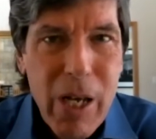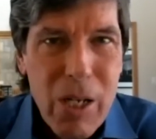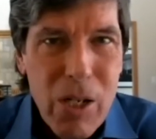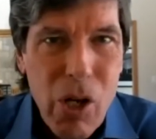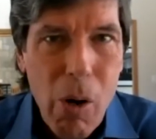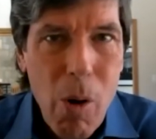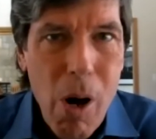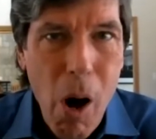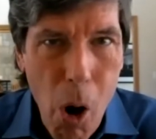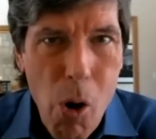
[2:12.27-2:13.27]
So
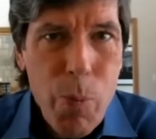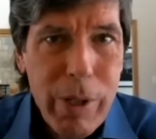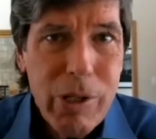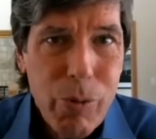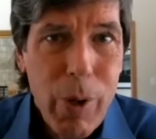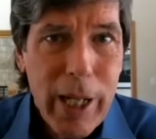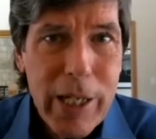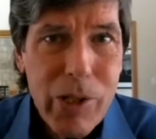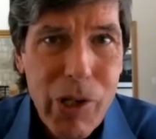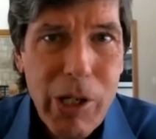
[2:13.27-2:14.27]
hope is really
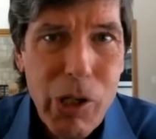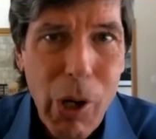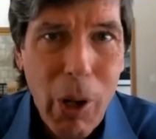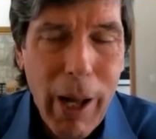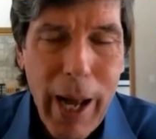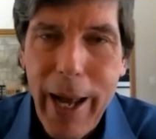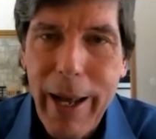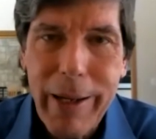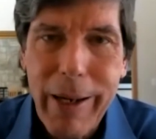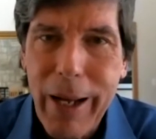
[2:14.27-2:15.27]
essential.
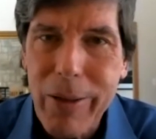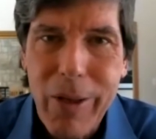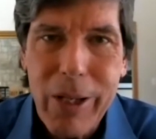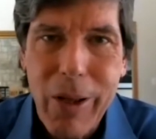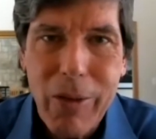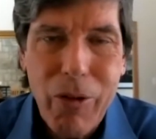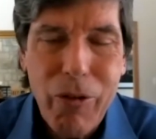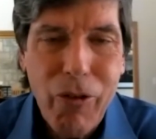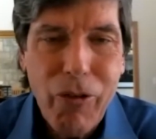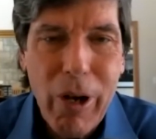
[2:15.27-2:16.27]
And I think that this
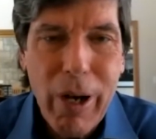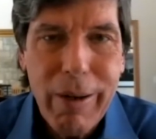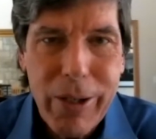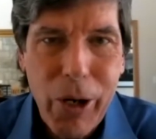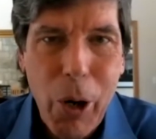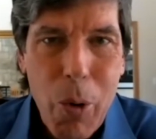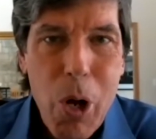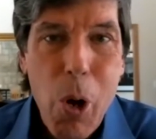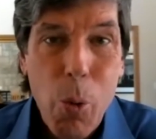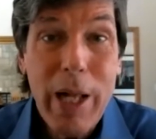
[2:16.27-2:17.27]
is a, you know,
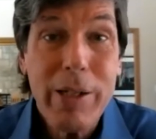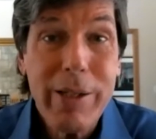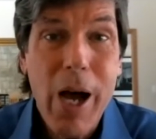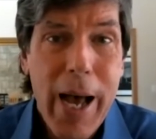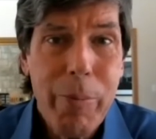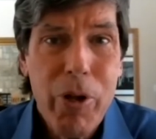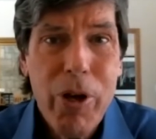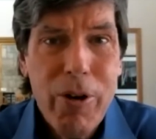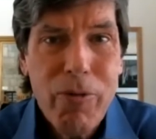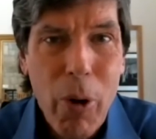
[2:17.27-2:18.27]
well-timed
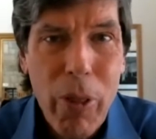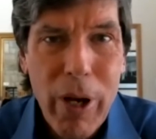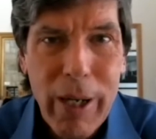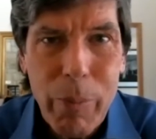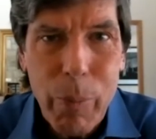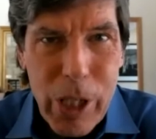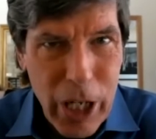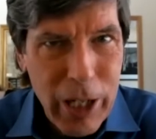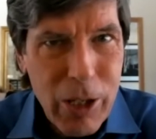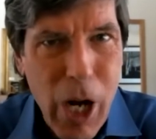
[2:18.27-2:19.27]
for the
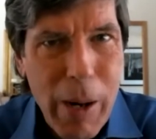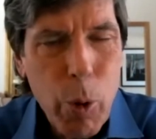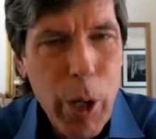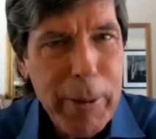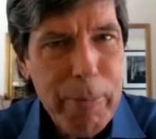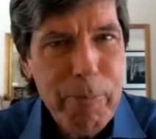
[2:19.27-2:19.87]
particular time we're in.